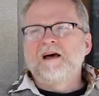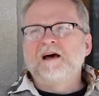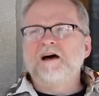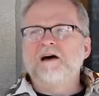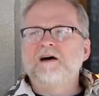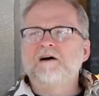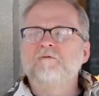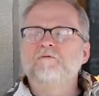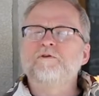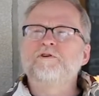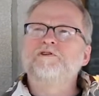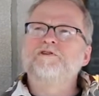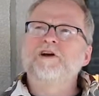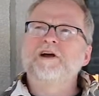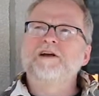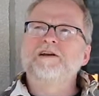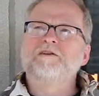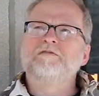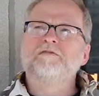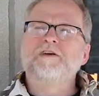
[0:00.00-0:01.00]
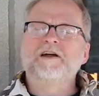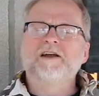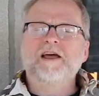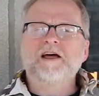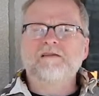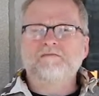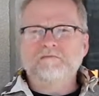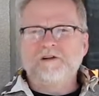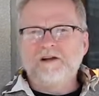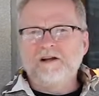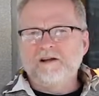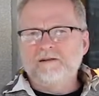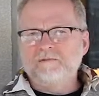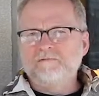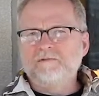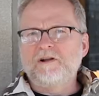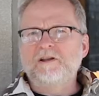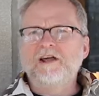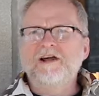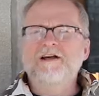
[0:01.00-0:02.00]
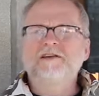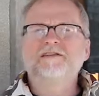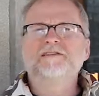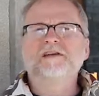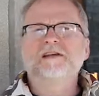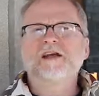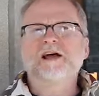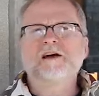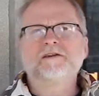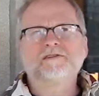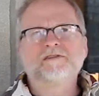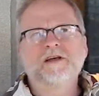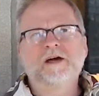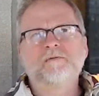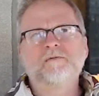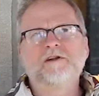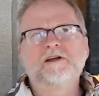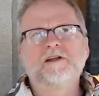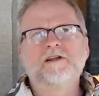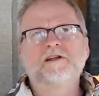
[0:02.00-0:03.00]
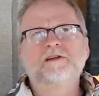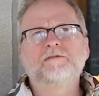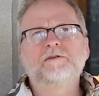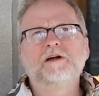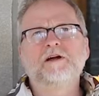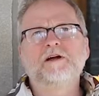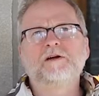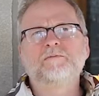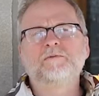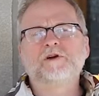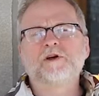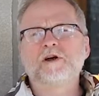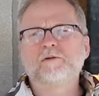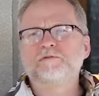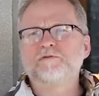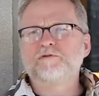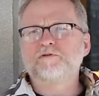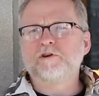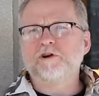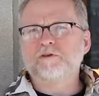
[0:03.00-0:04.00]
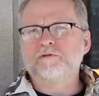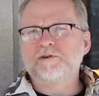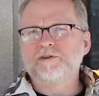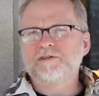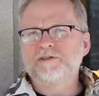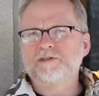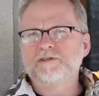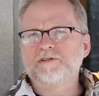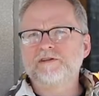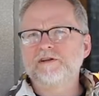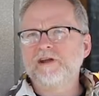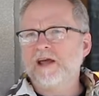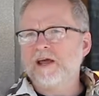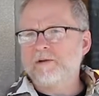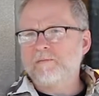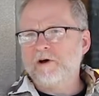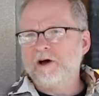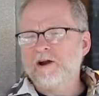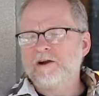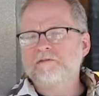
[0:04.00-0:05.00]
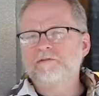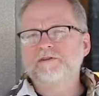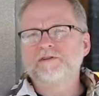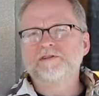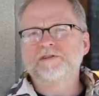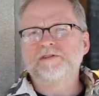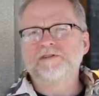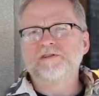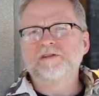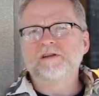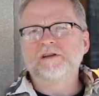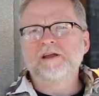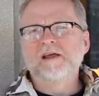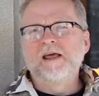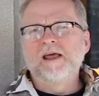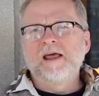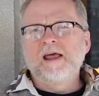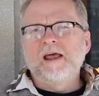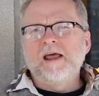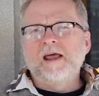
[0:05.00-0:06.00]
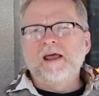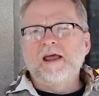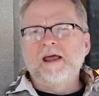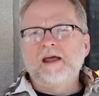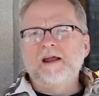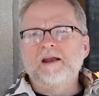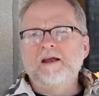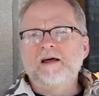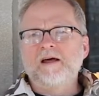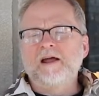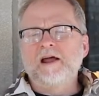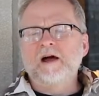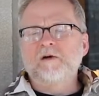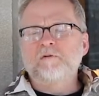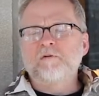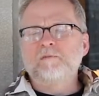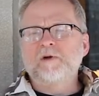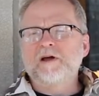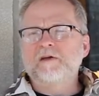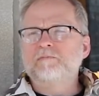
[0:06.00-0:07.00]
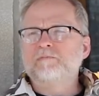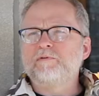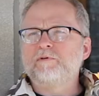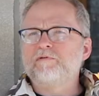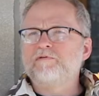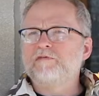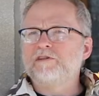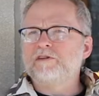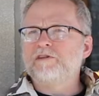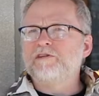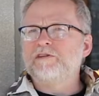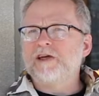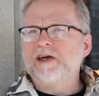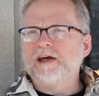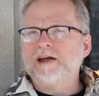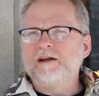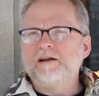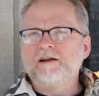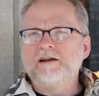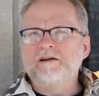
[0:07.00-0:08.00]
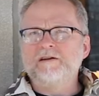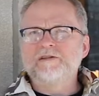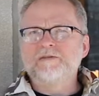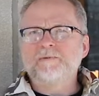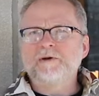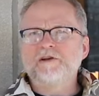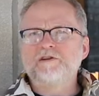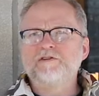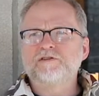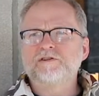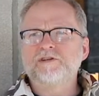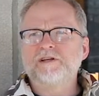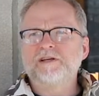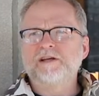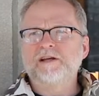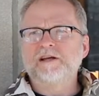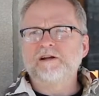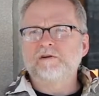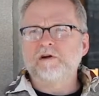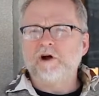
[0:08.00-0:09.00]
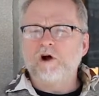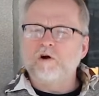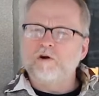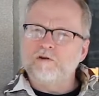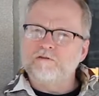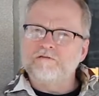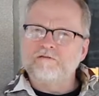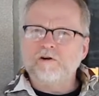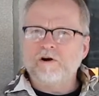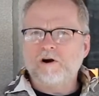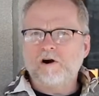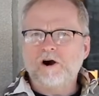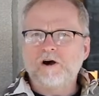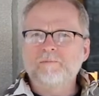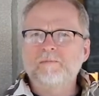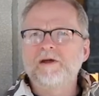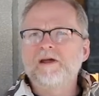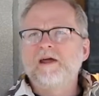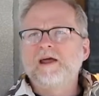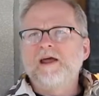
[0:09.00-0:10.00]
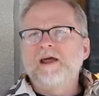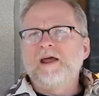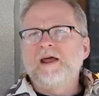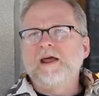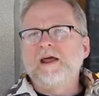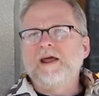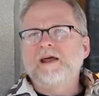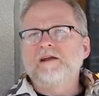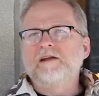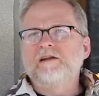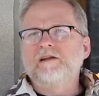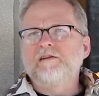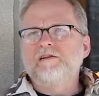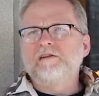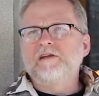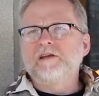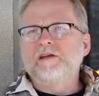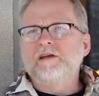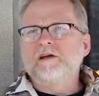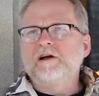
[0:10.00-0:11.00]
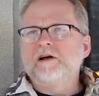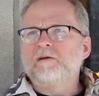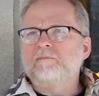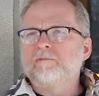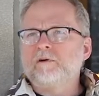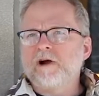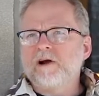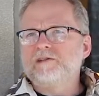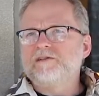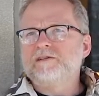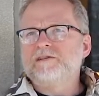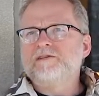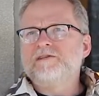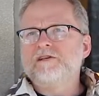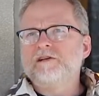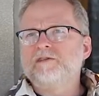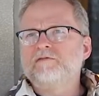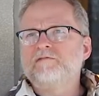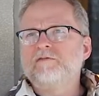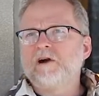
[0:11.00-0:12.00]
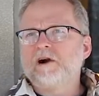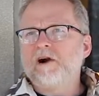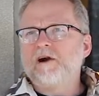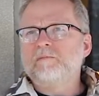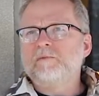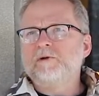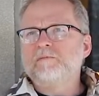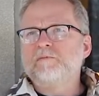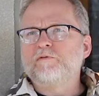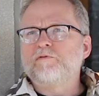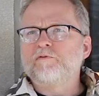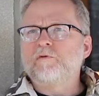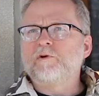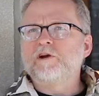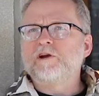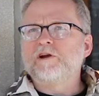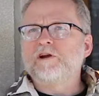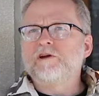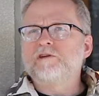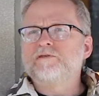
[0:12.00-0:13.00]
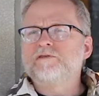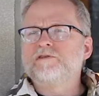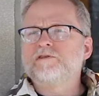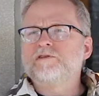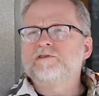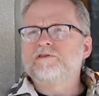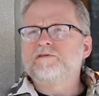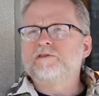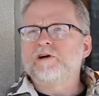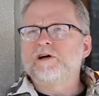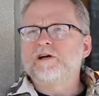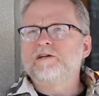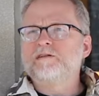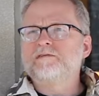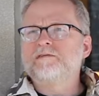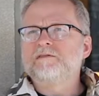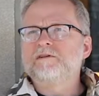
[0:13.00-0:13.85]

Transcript: We're trying to find out, like I said, how Salmonella becomes drug resistant, antibiotic resistant, and how we might prevent that, especially on farm and in the processing environment before it goes to